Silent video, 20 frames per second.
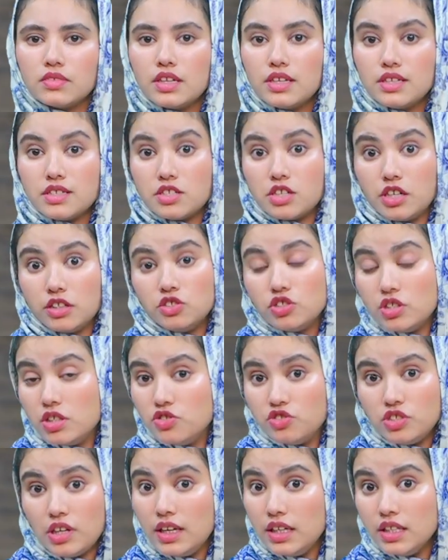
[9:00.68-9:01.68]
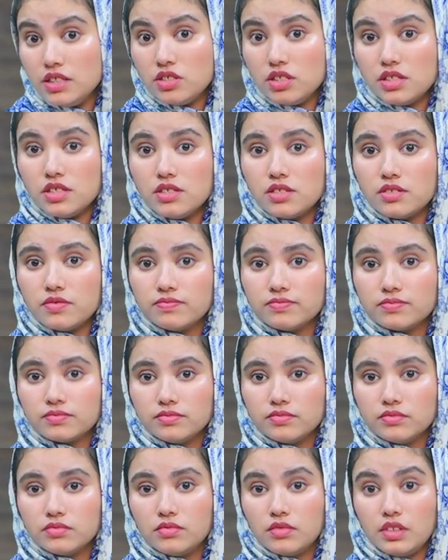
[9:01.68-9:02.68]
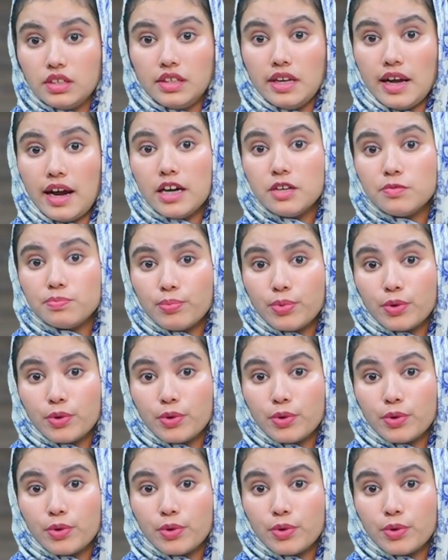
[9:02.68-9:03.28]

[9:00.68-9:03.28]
structured challenges that